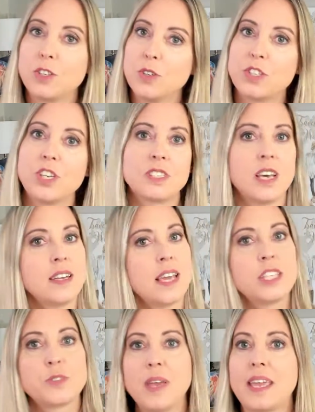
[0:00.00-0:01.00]
So it's just a
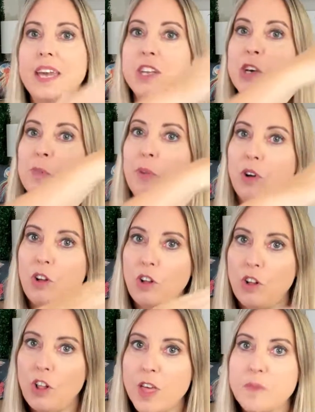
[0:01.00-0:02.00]
nice way, again, to
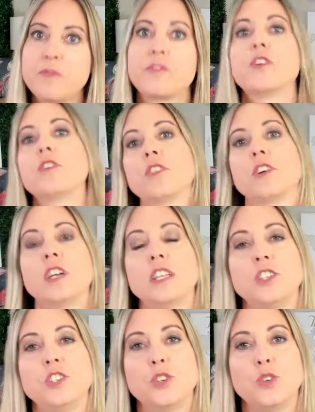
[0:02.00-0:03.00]
pull them further
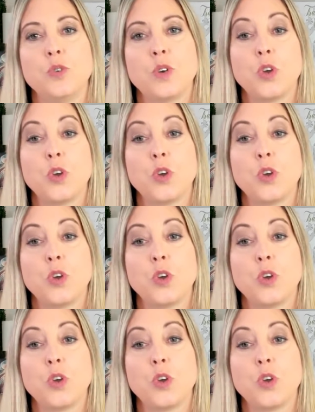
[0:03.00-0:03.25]
into